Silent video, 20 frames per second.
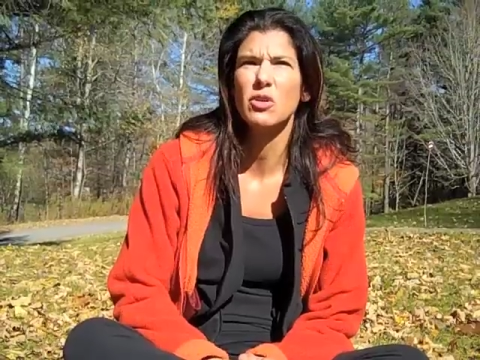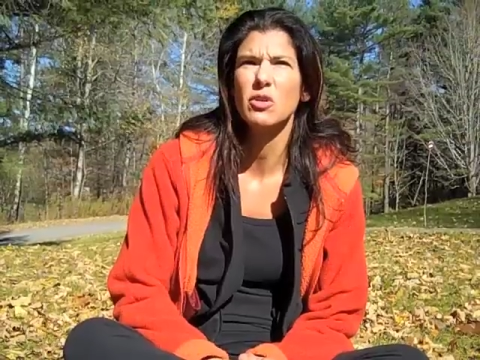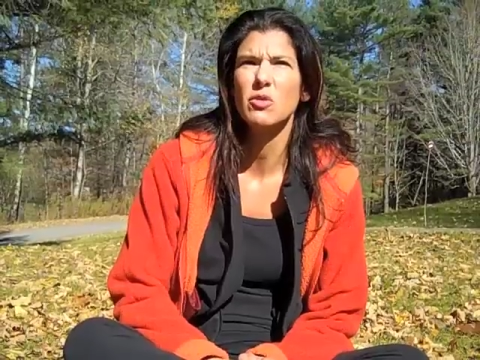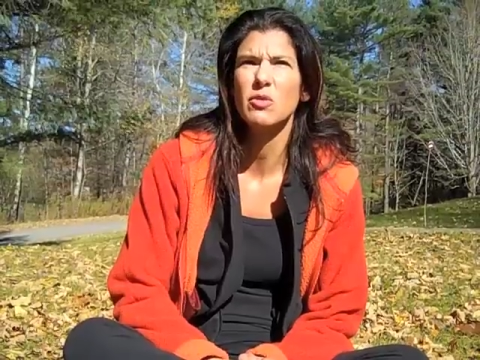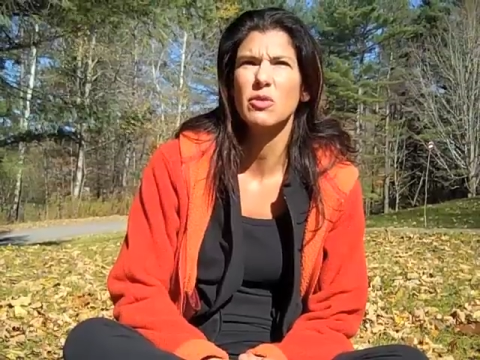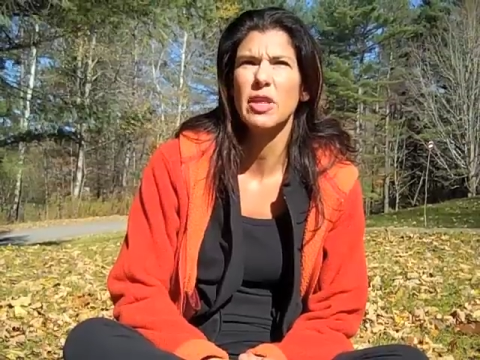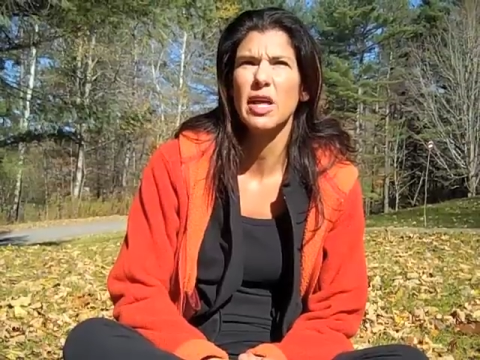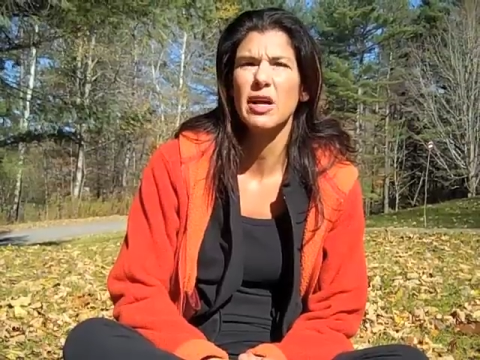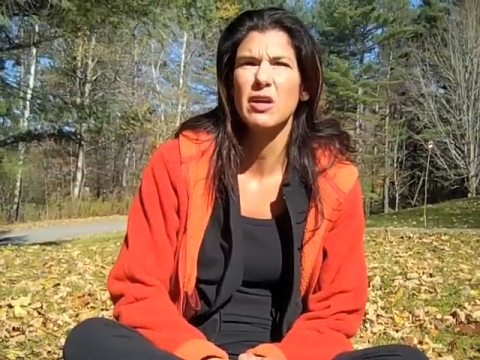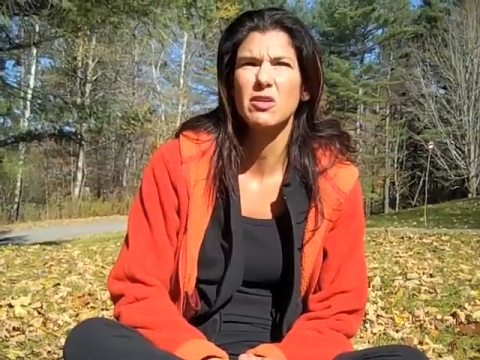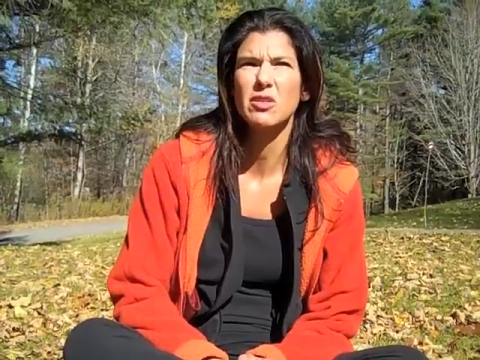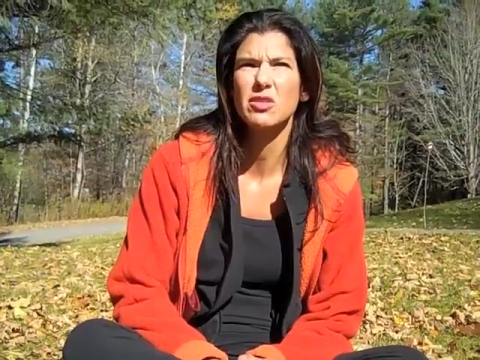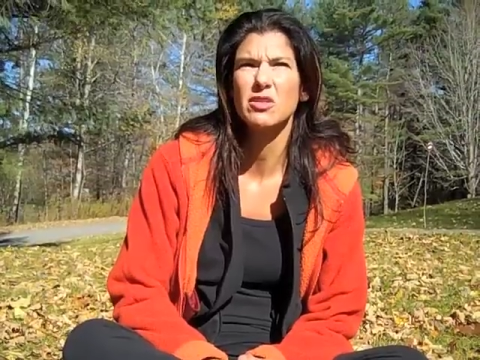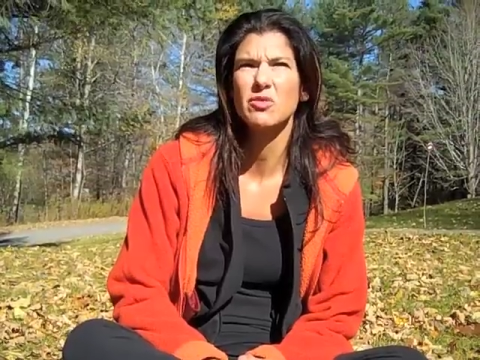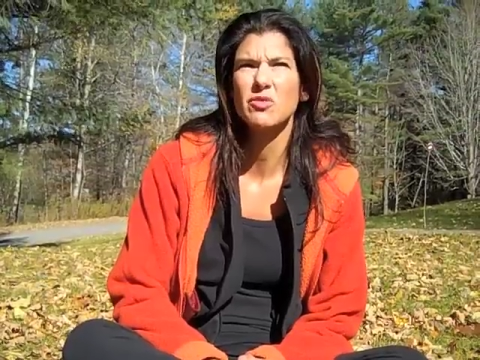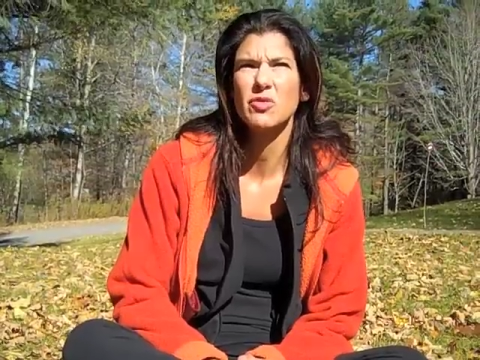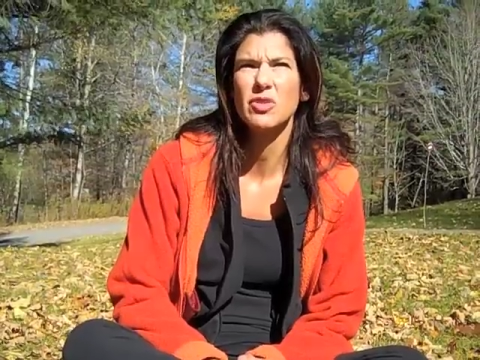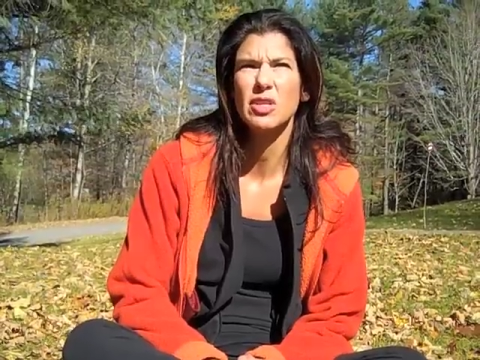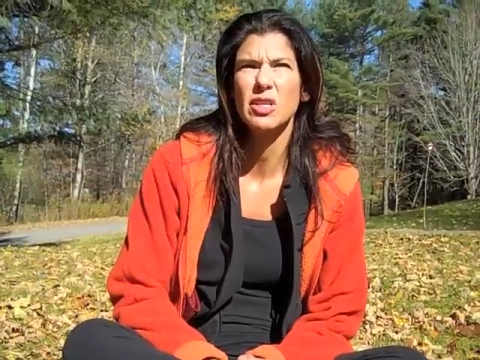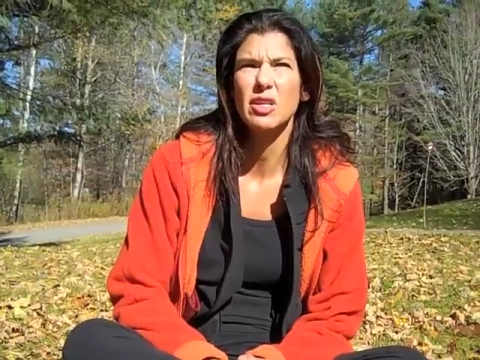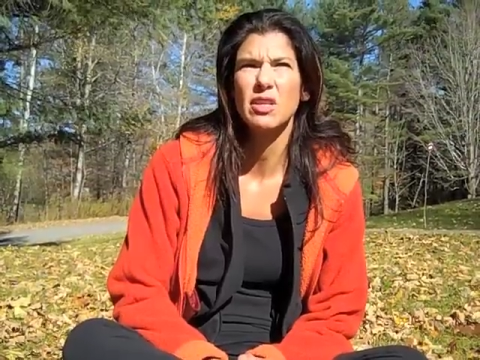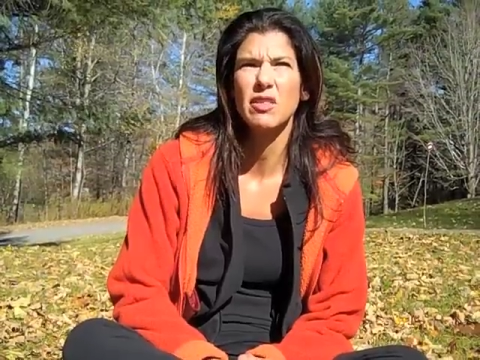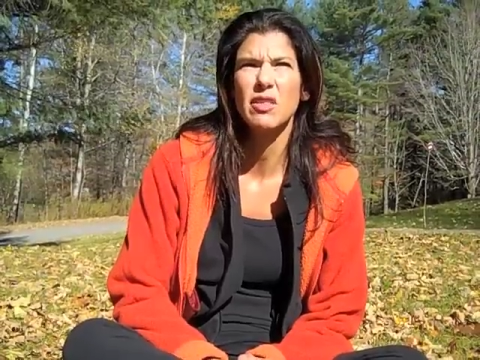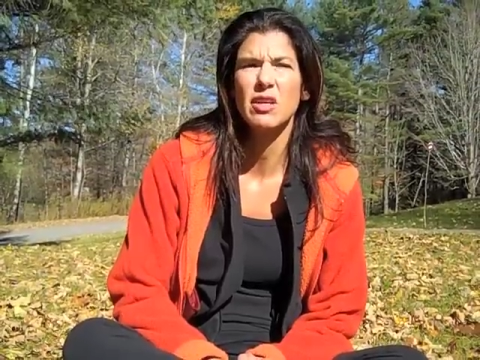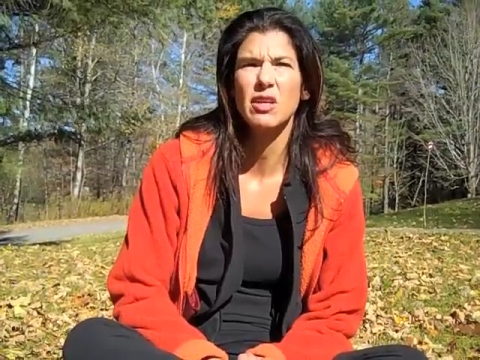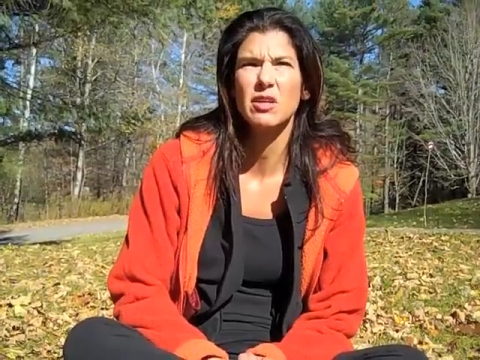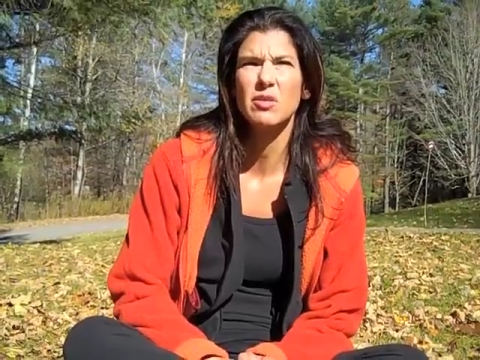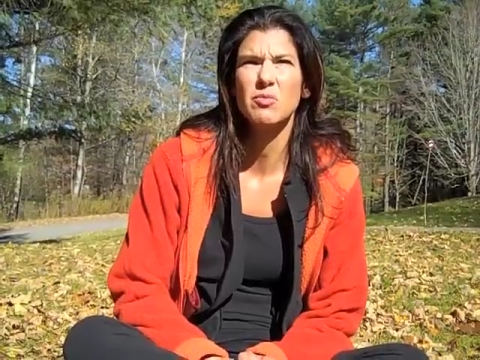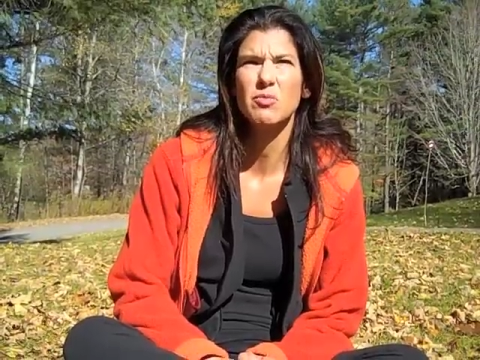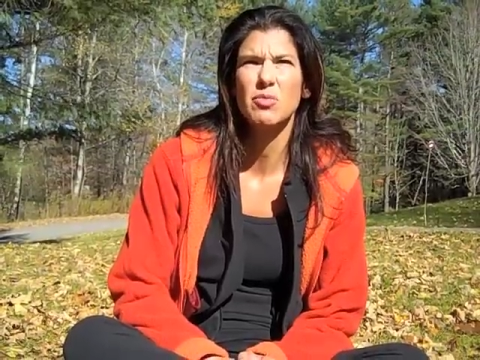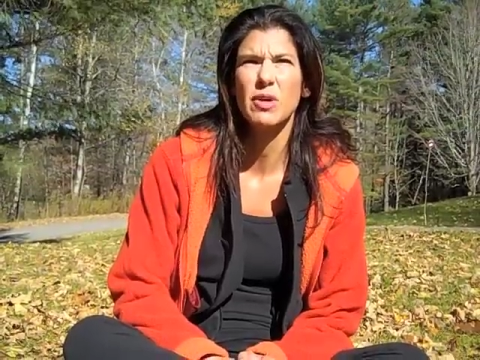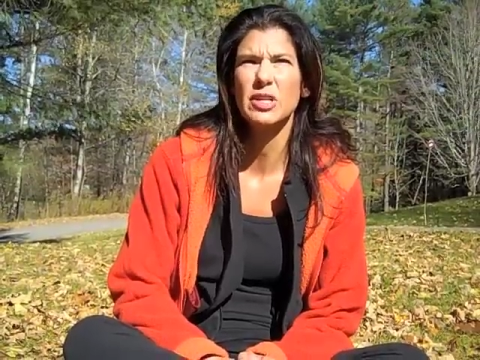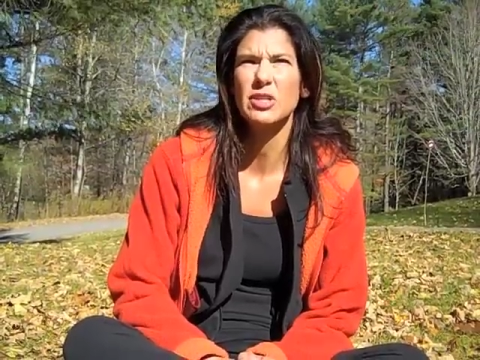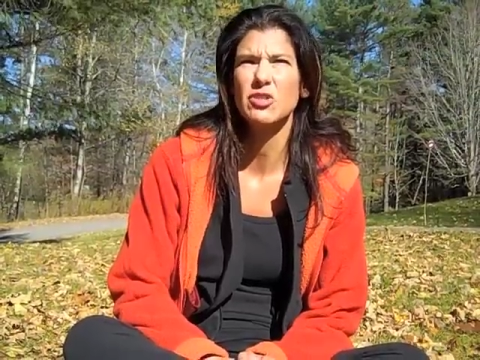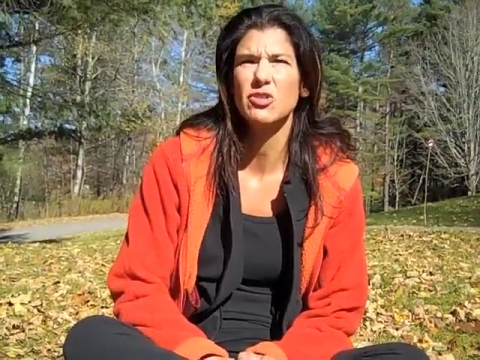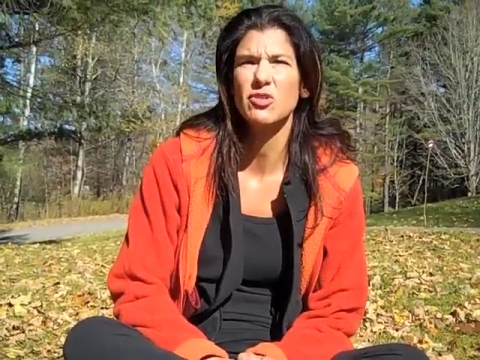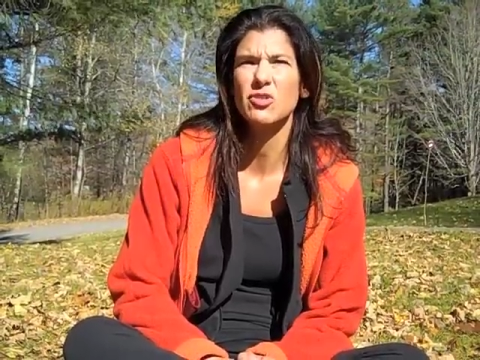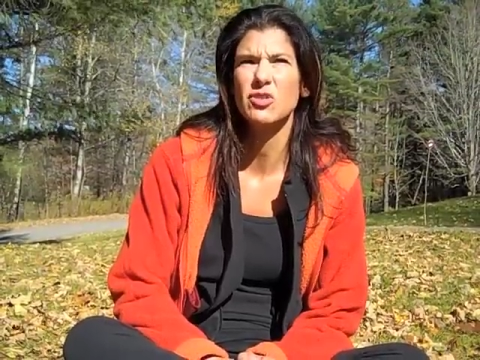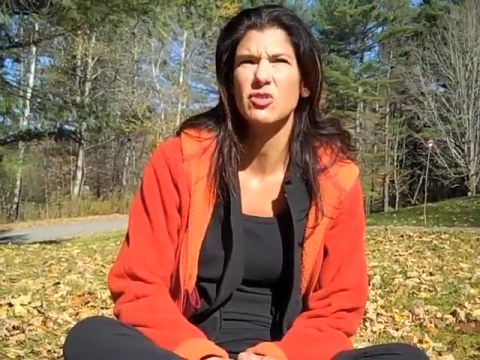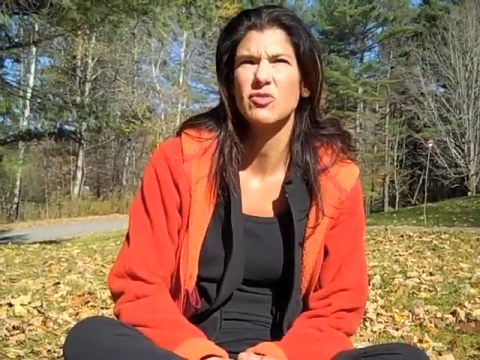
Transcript: without feeling the pressures